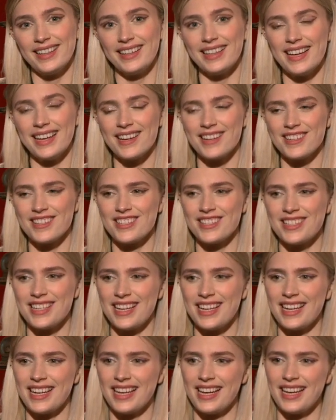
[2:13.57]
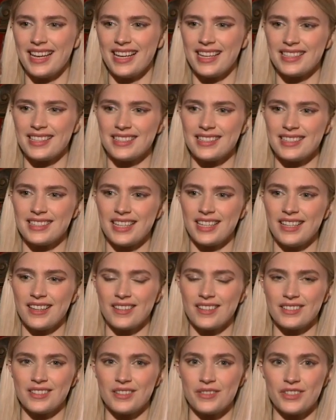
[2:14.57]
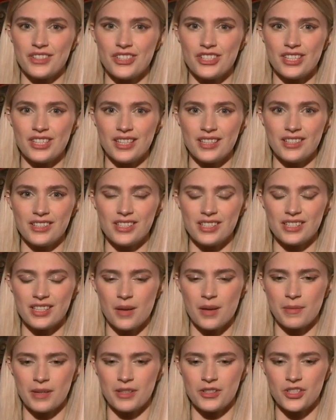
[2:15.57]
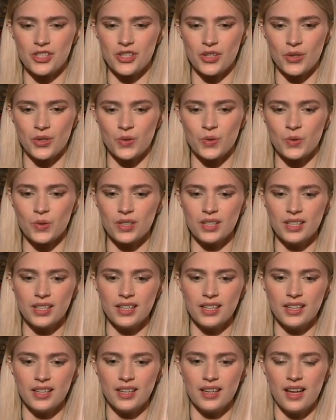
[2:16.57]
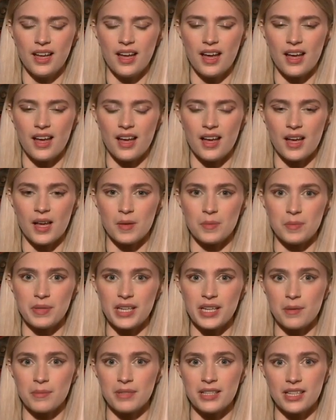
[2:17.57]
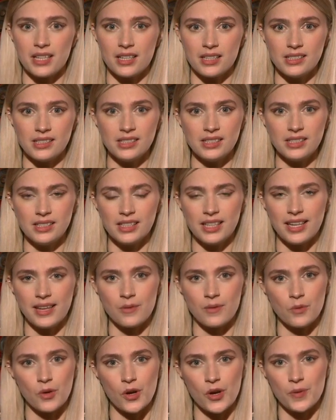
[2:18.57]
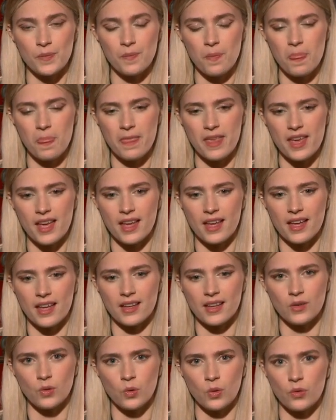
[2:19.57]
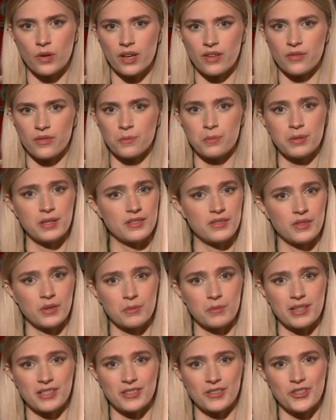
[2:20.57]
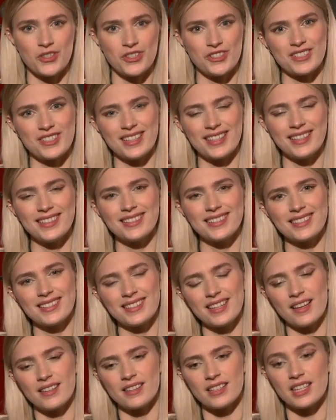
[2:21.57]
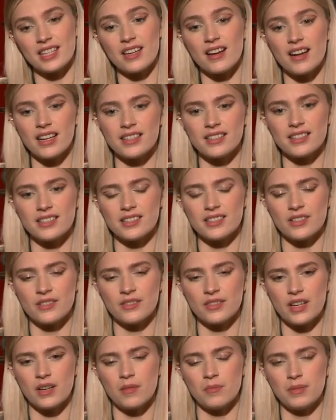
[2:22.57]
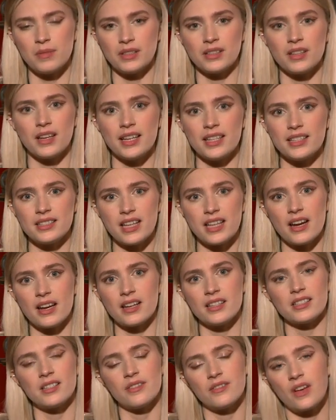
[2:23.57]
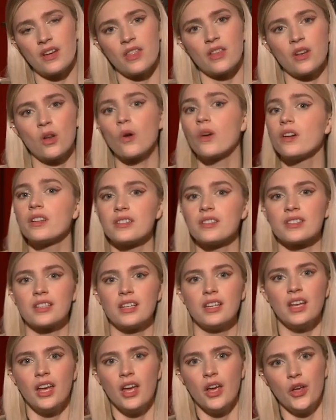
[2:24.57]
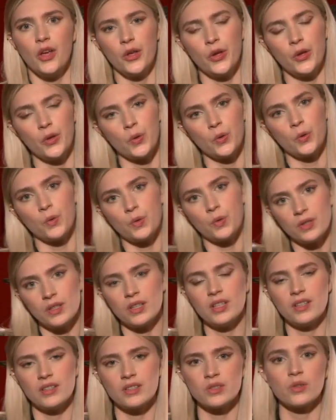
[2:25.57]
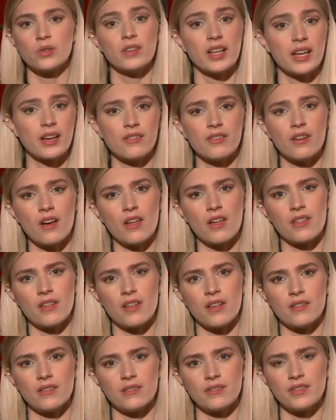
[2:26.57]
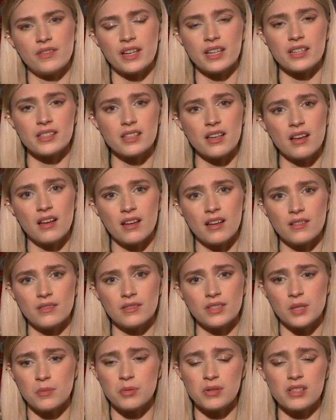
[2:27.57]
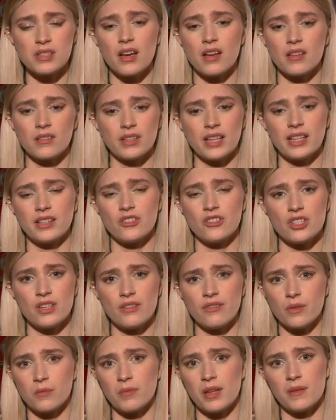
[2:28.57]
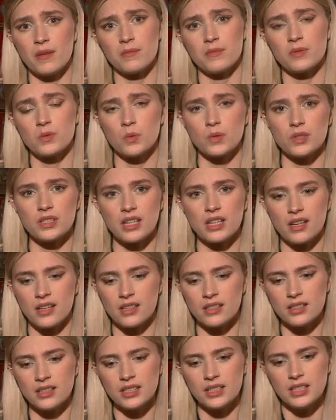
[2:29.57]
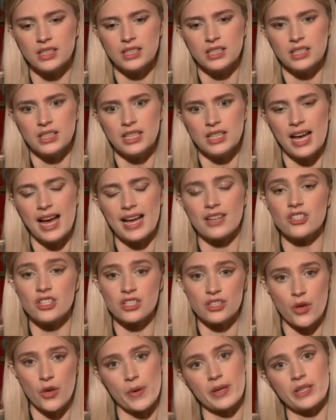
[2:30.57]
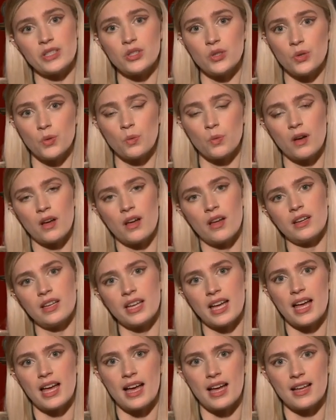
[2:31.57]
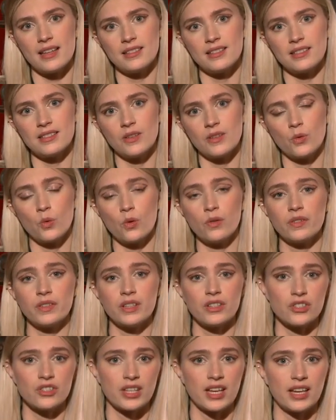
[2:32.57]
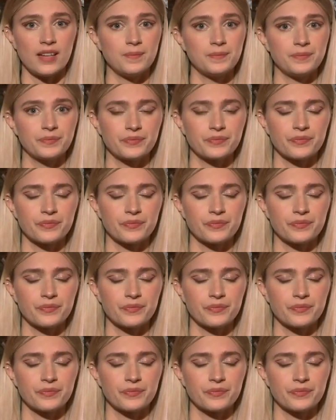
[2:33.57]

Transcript: Yeah, she is a young novitiate. She's coming to uh, become a nun in Rome, uh, all the way from Pittsfield, Massachusetts, under the guidance of uh, Bill Nighy's character, Father Lawrence, who sort of like a father figure to her, very paternal energy from him towards her. And she's going to work at an orphanage there.